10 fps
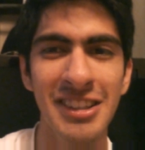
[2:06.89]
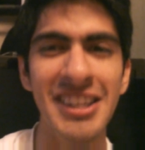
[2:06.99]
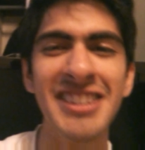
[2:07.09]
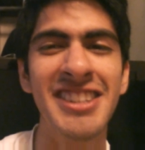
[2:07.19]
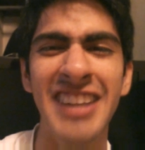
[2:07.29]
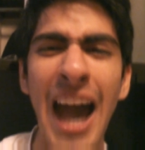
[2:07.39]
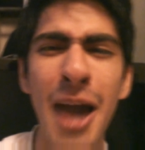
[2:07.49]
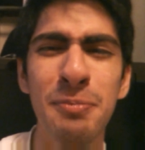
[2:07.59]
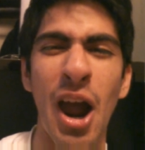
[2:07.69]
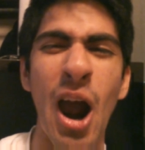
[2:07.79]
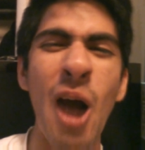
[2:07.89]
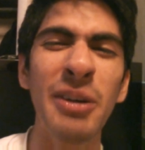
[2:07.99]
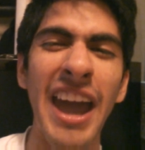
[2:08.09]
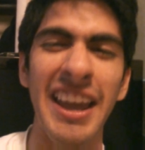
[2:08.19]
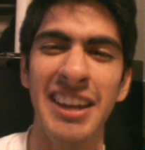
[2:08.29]
The sky
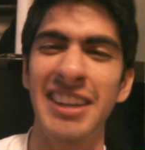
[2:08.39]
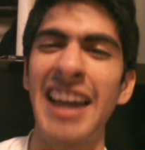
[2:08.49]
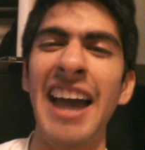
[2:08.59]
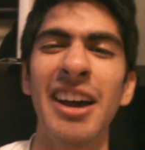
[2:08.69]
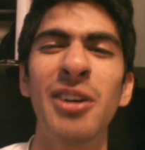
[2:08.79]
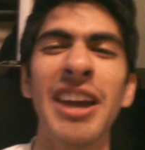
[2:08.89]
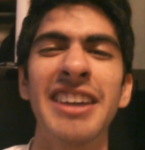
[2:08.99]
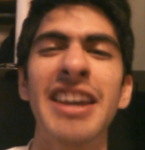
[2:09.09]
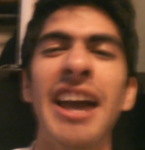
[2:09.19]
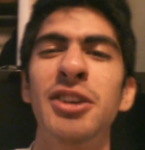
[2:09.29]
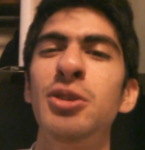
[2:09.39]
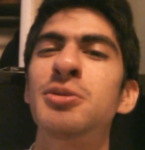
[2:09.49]
Okay, yeah, okay, yeah, you